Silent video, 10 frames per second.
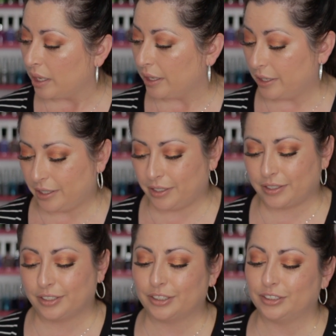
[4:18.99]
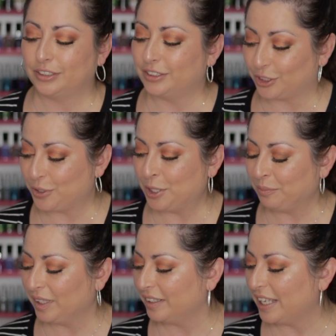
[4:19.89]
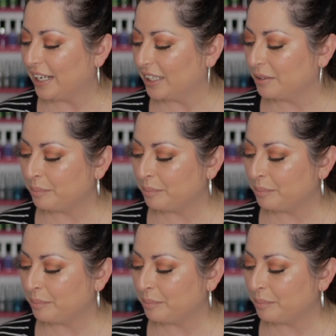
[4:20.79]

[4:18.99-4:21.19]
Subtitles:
the cream that I